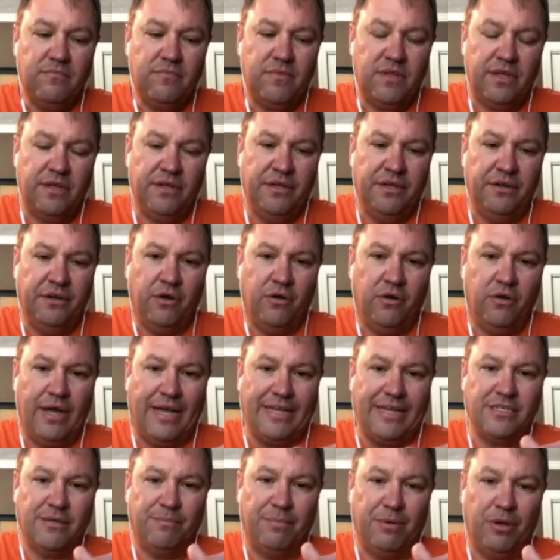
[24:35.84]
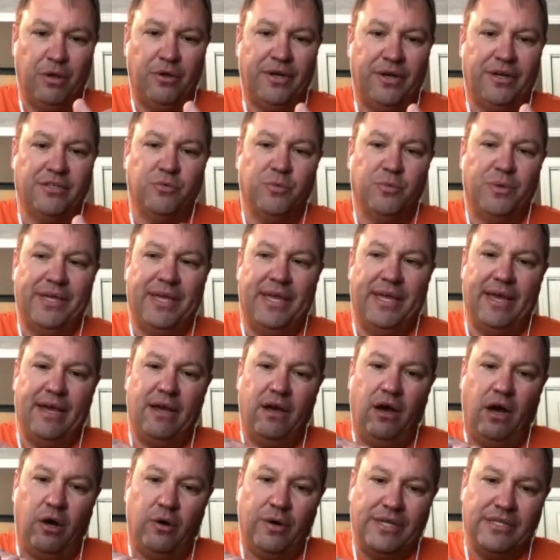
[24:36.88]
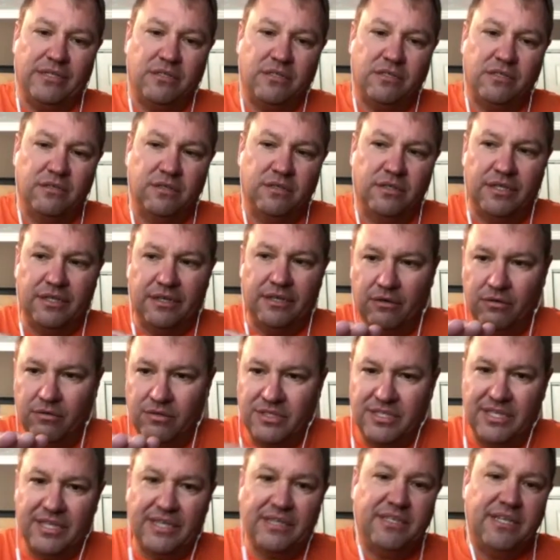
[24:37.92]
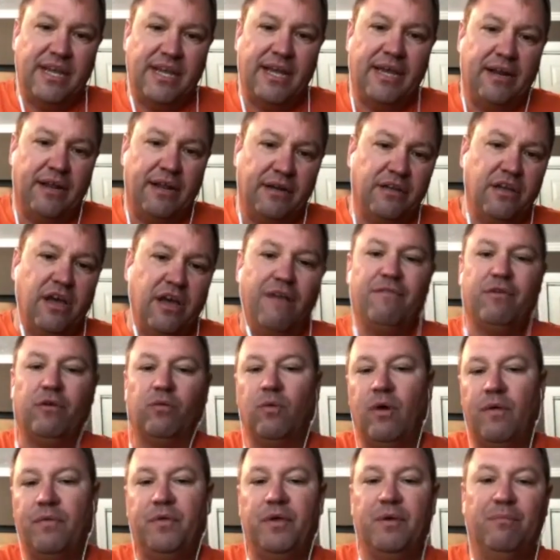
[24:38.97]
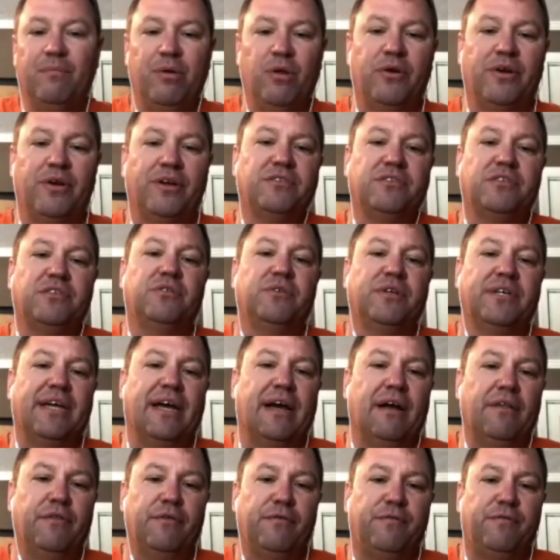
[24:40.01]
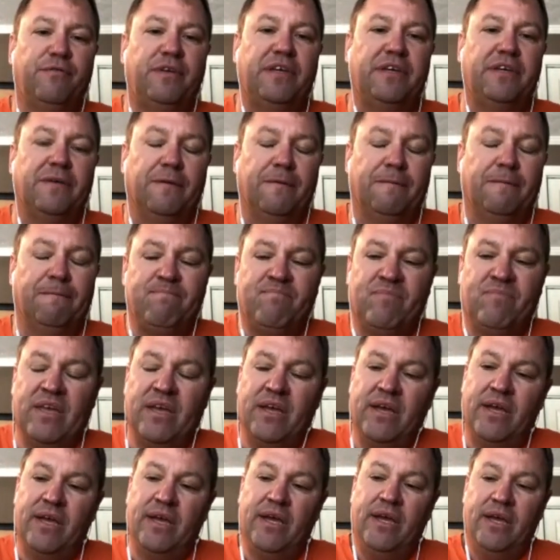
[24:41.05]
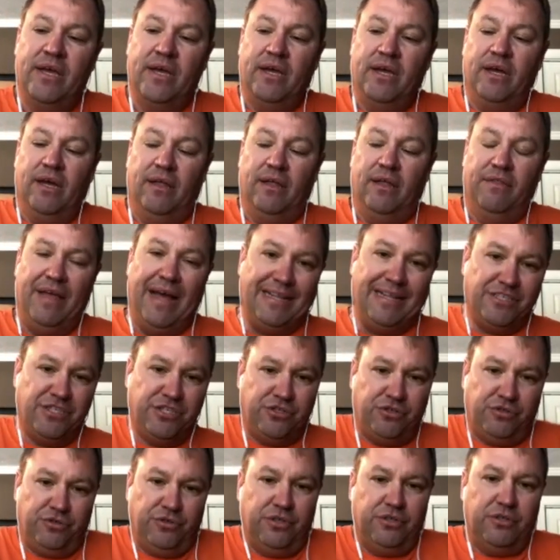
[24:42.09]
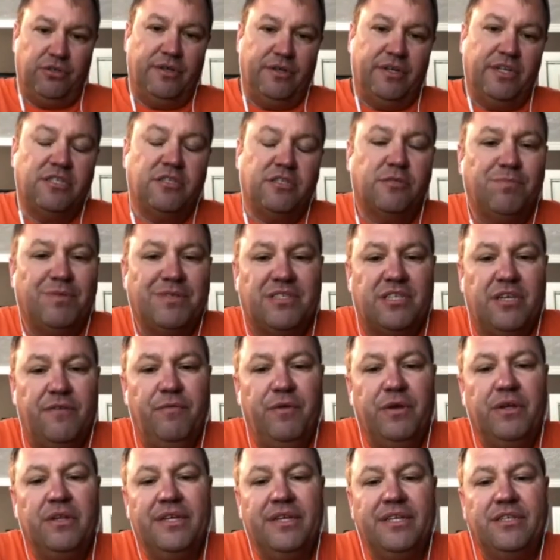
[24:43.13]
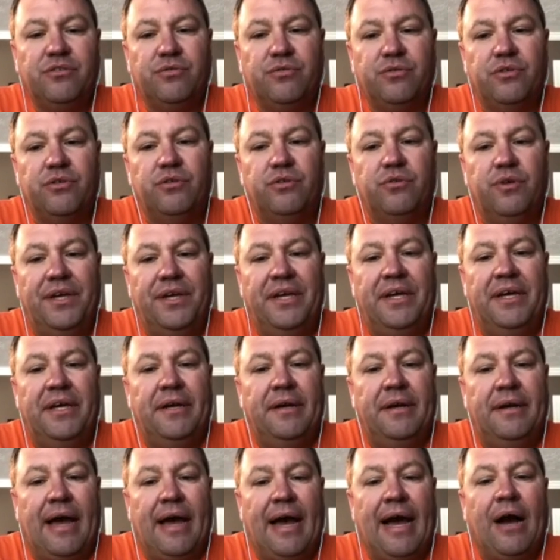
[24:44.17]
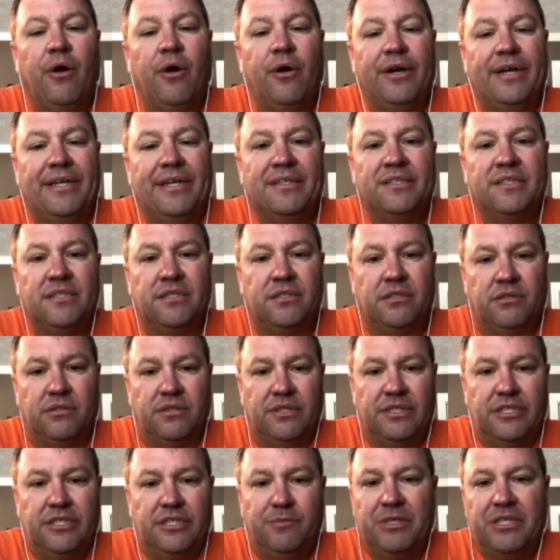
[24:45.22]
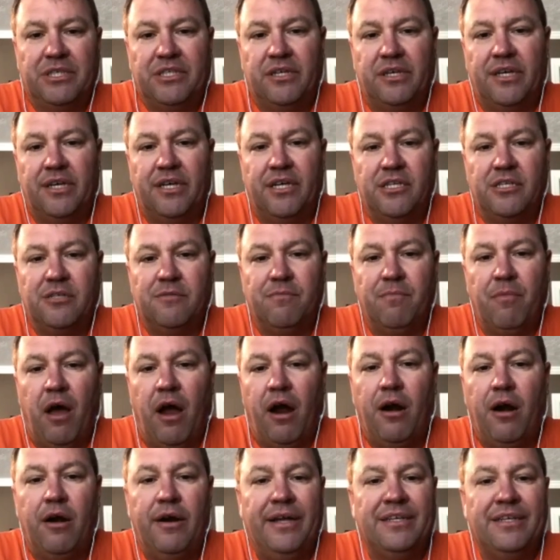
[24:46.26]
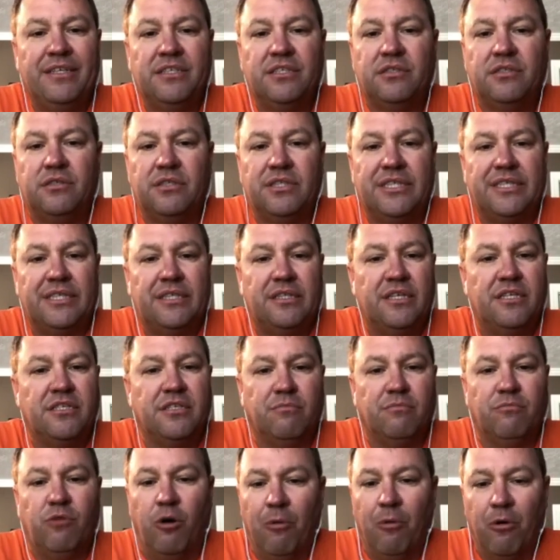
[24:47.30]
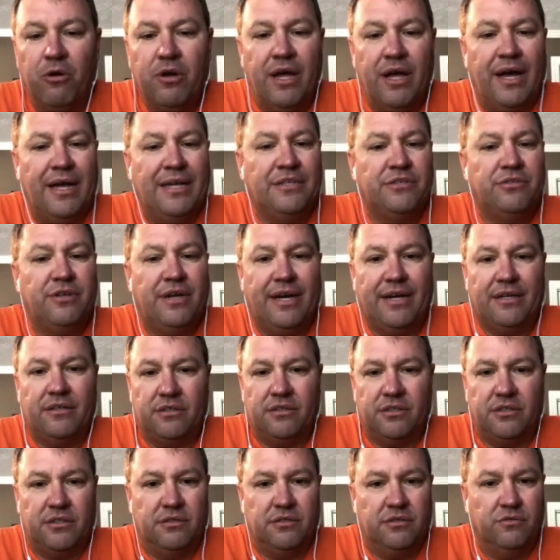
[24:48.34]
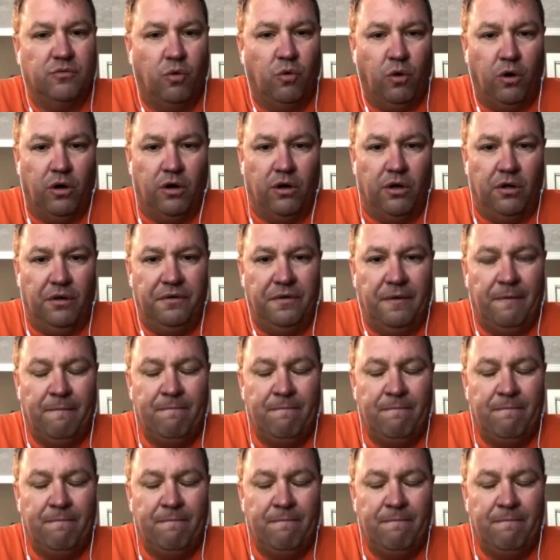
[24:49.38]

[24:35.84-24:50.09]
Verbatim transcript: you know as employers we can't always you know dictate and govern what the employers are doing out in the field that's true and it's specifically true in our industries because our industry is a mobile contractor world